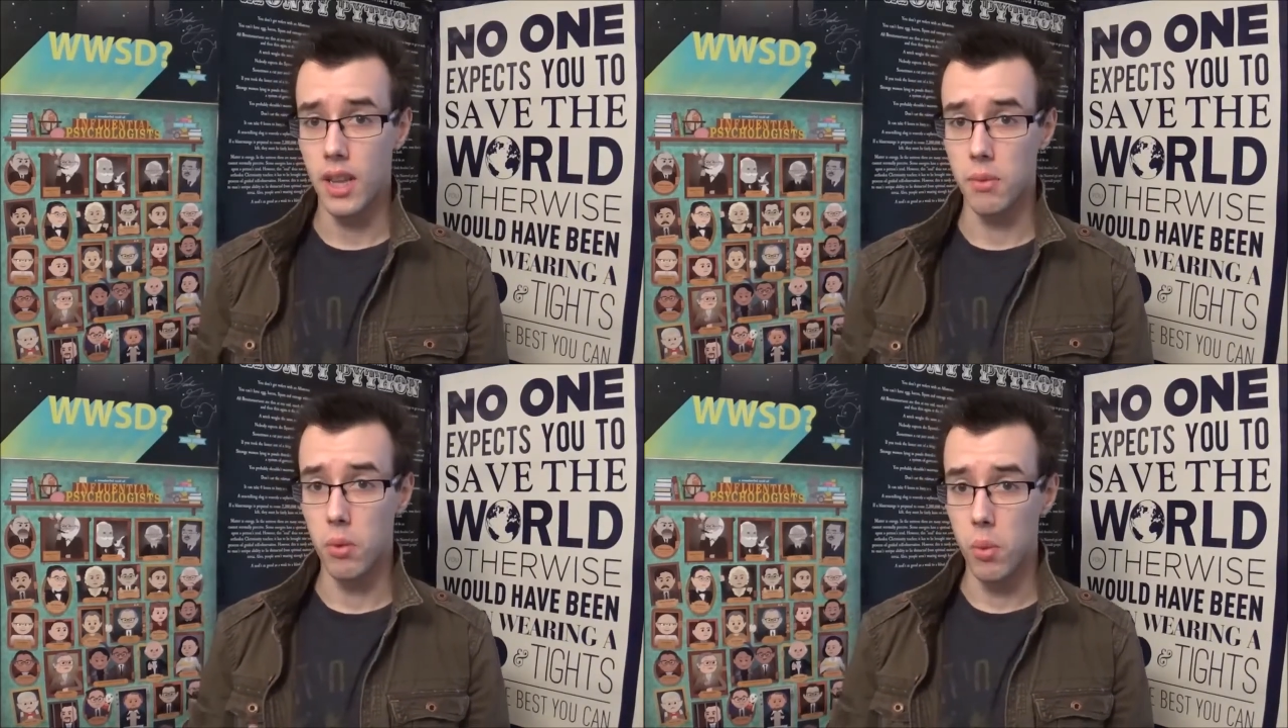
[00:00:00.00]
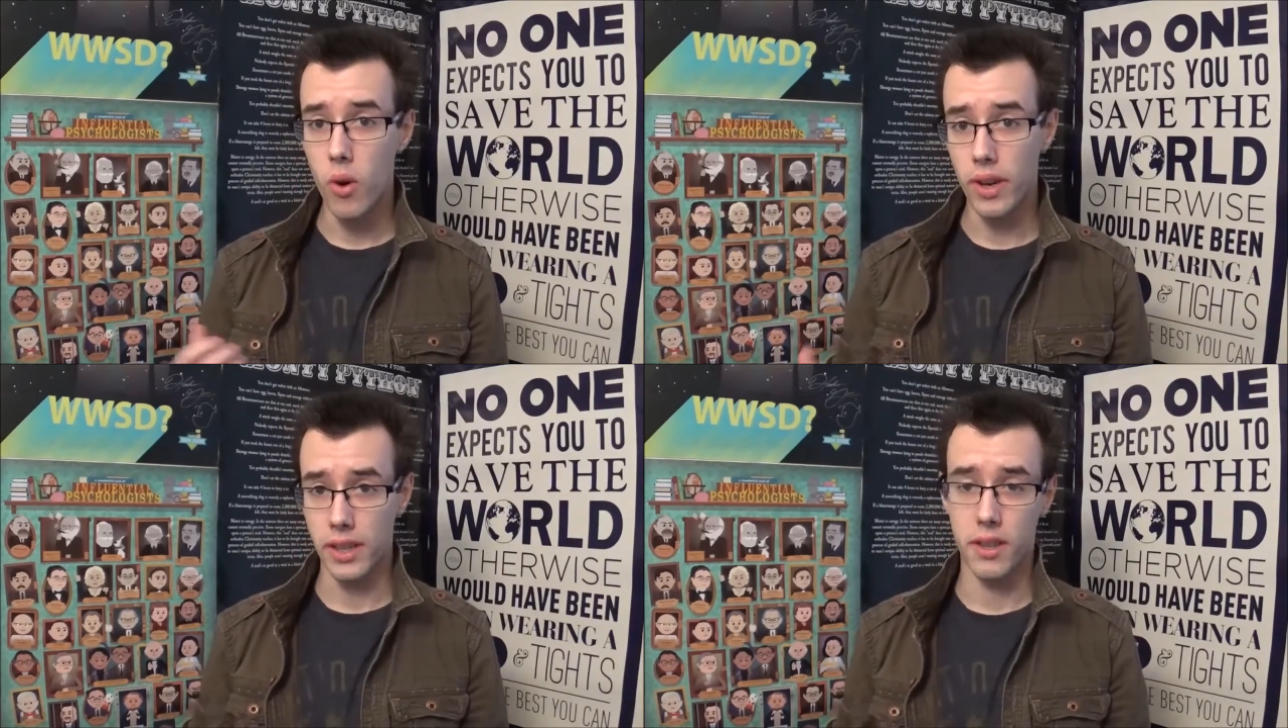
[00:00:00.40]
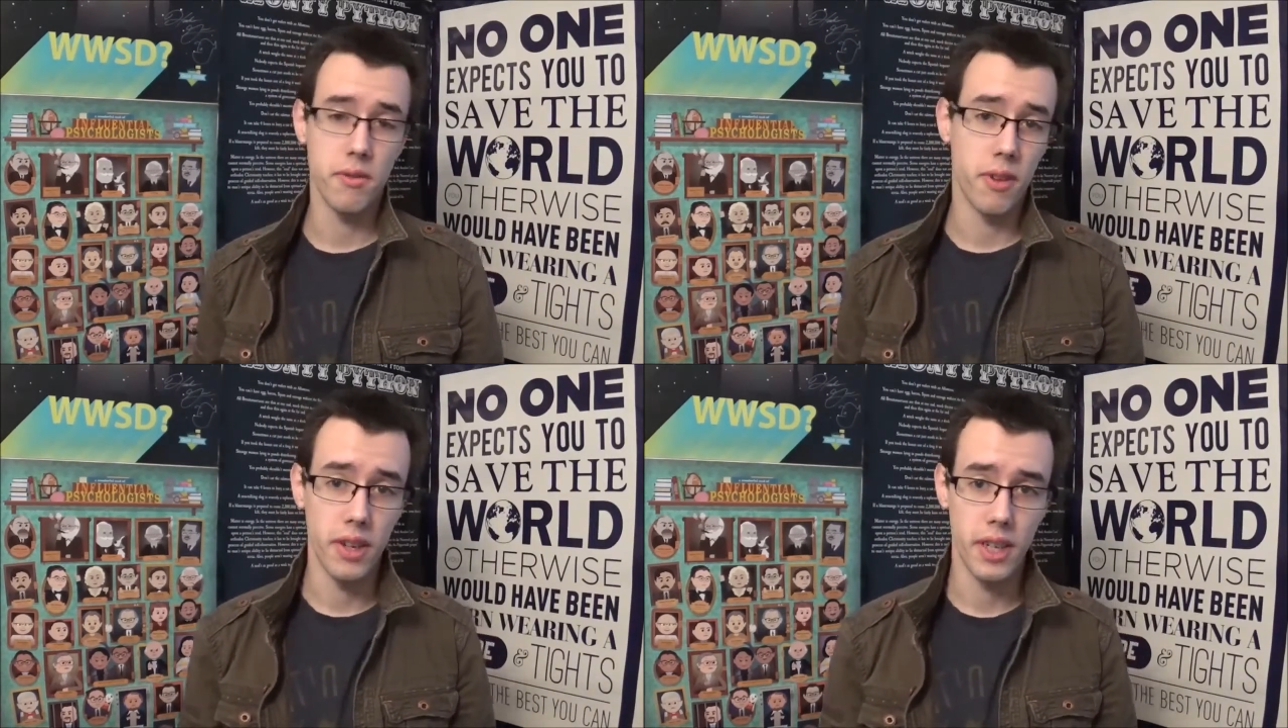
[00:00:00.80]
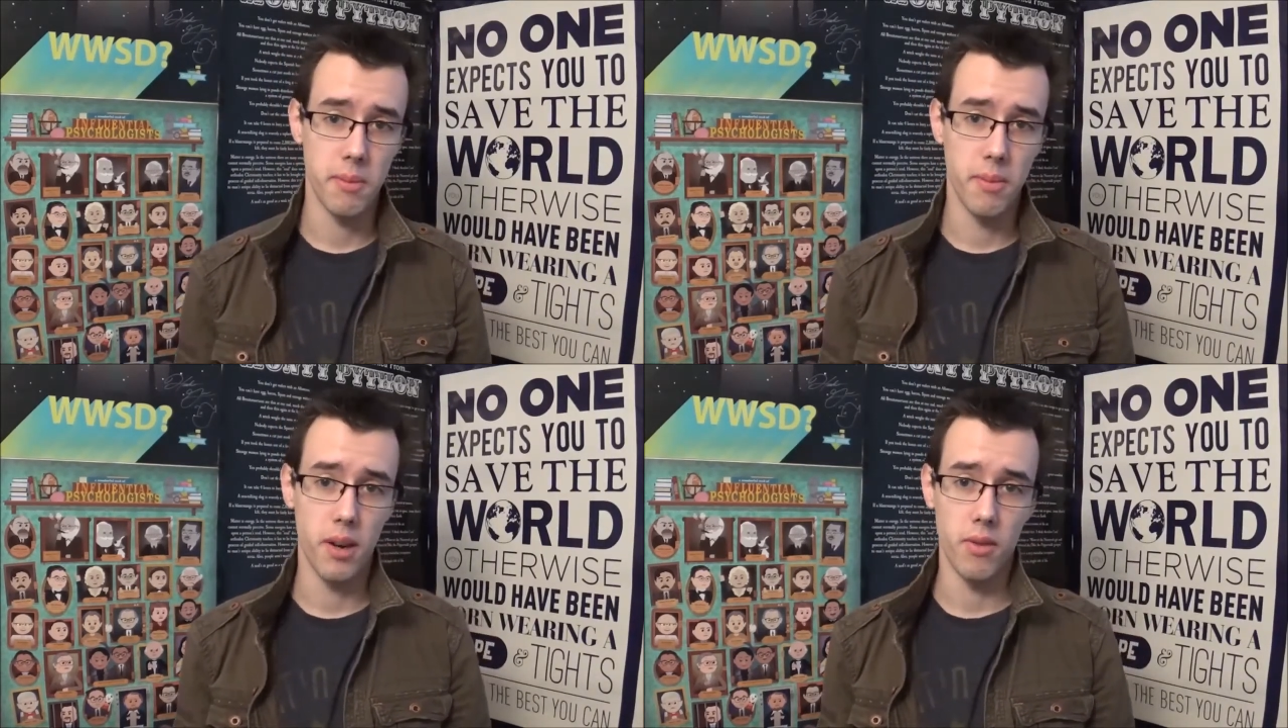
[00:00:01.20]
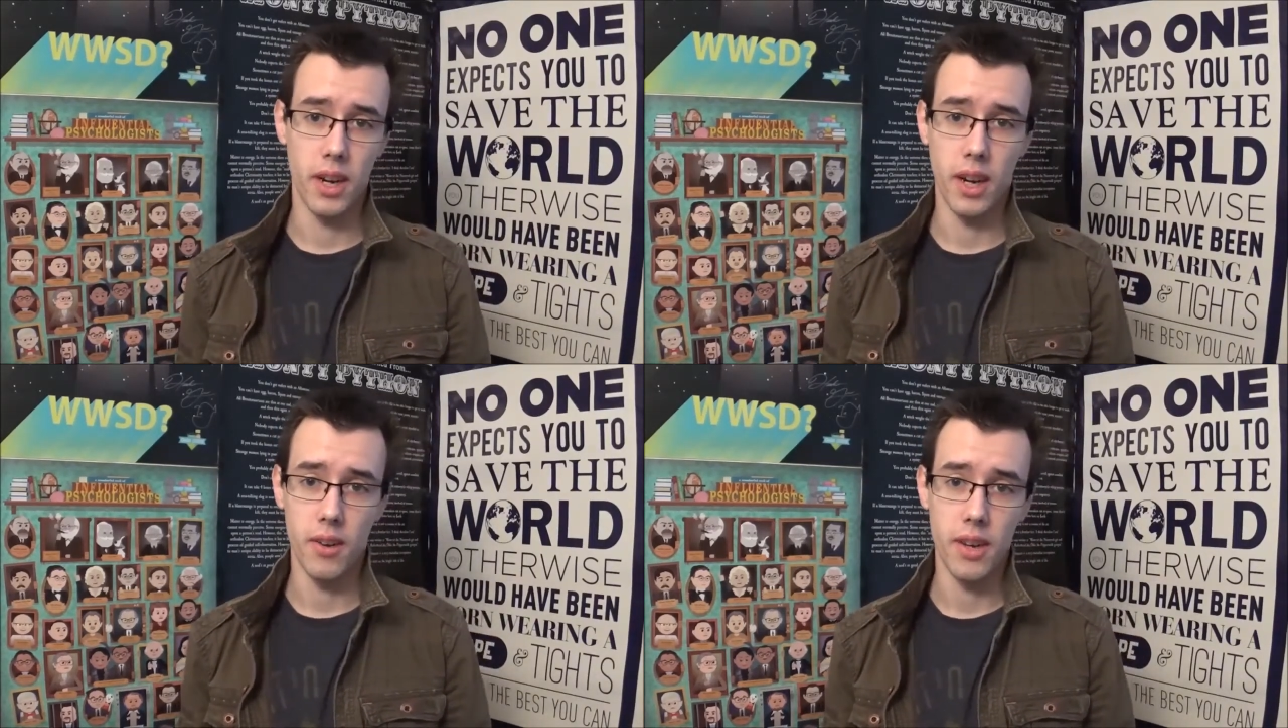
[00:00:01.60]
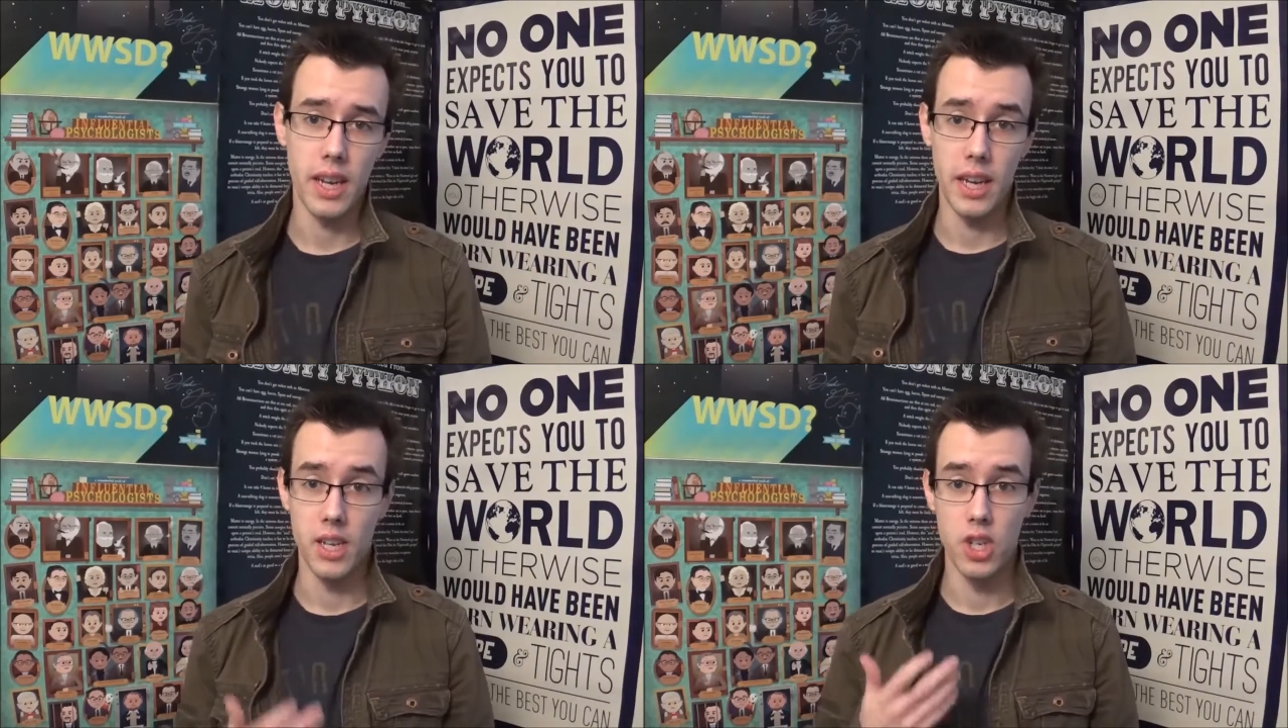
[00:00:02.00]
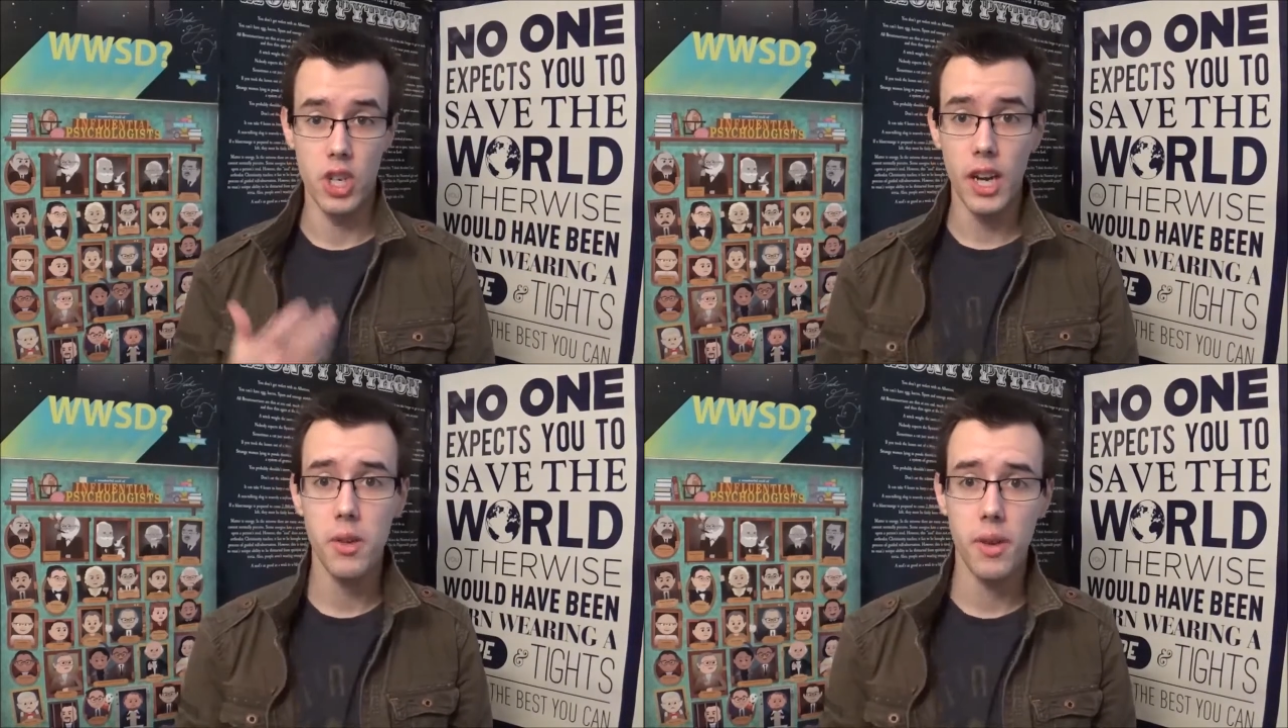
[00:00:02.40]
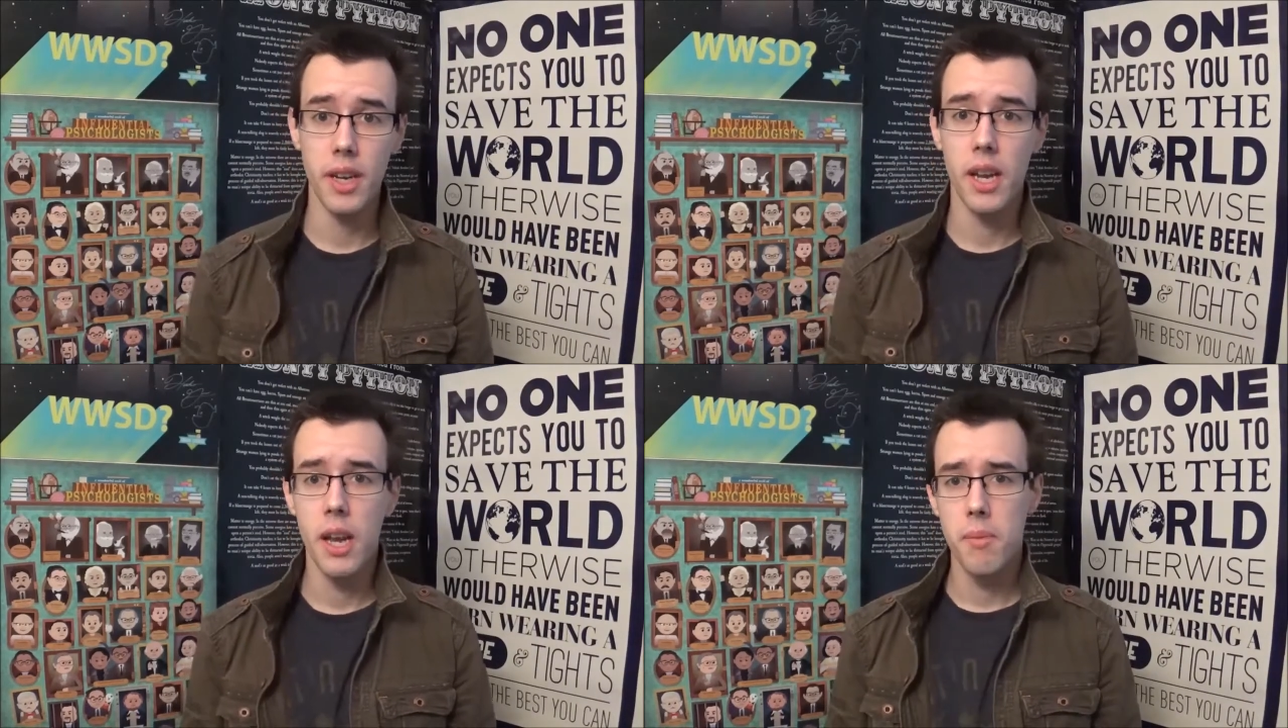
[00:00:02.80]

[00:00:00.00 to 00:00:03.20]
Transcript: They were warning that funding might run out in January,